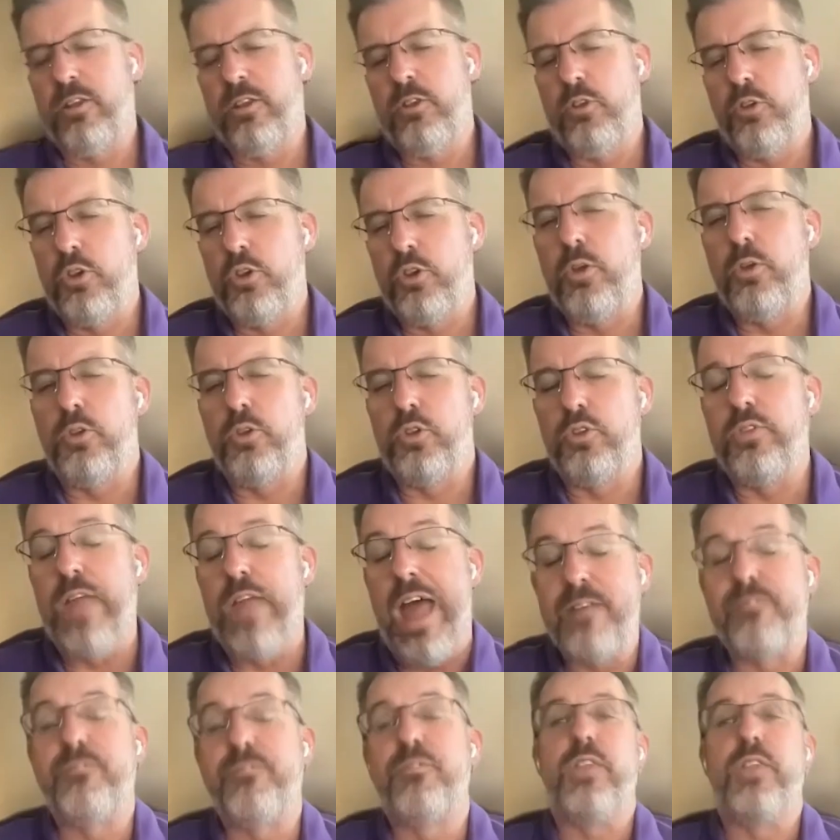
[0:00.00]
You
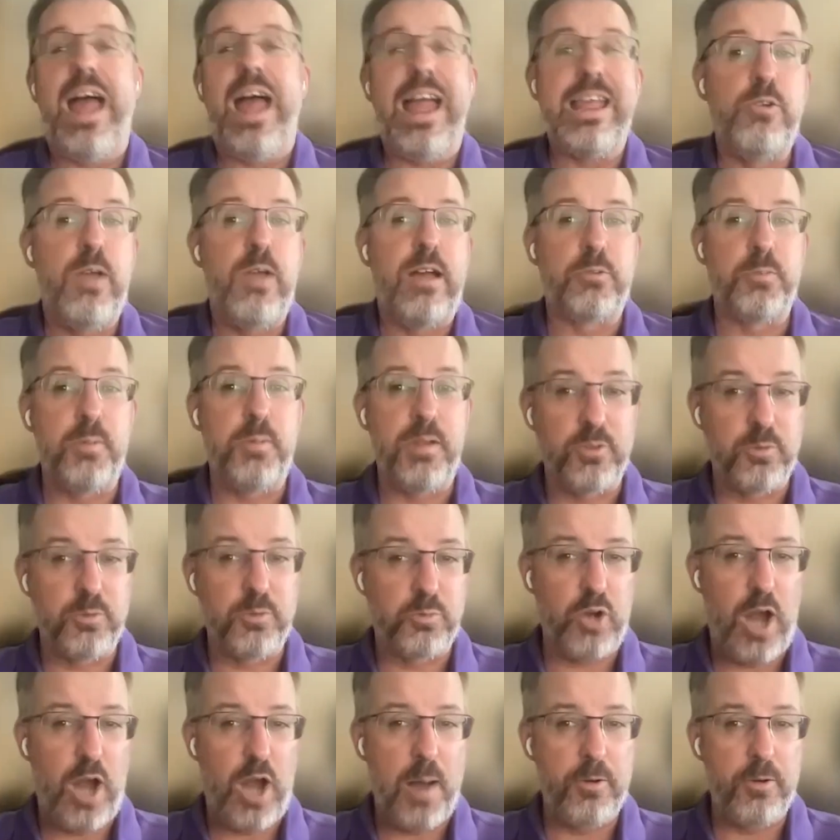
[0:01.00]
have to be a
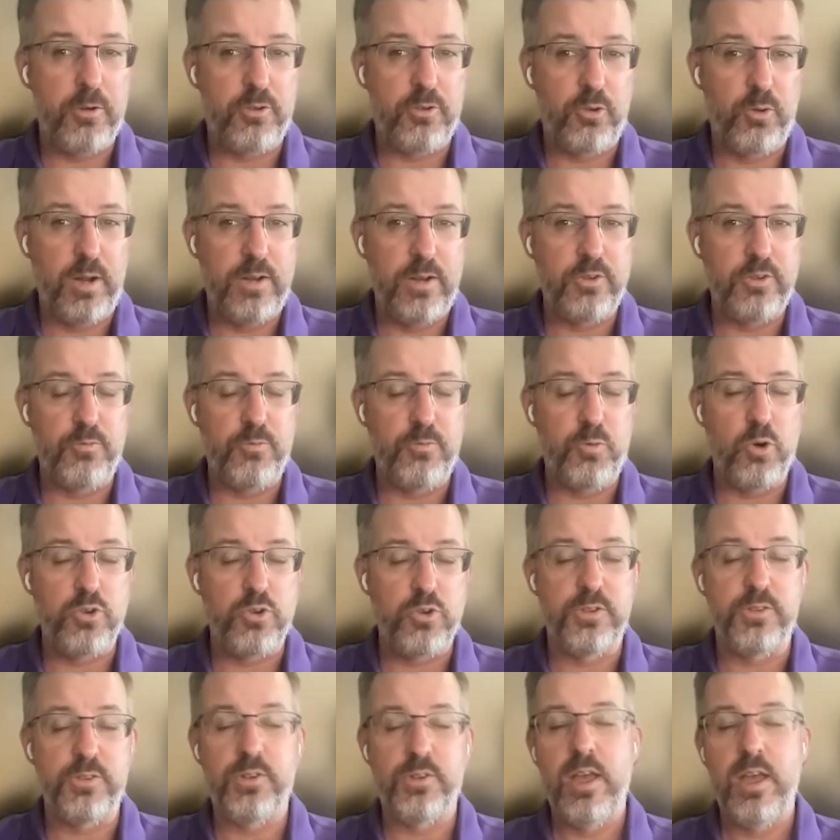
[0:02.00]
subscriber to Green Zone
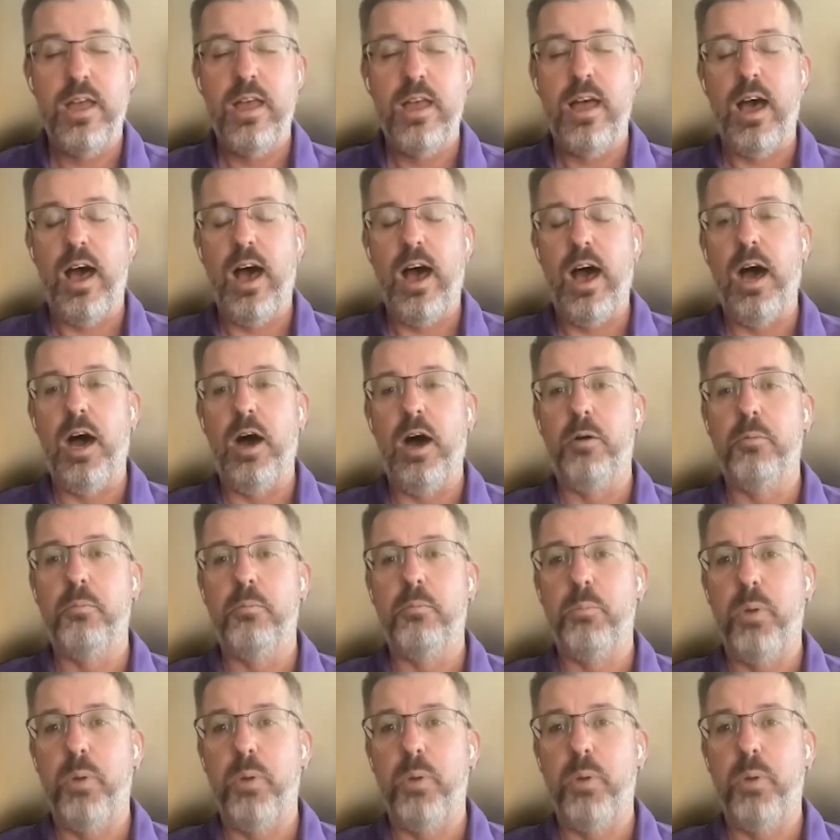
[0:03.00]
Fortunes. I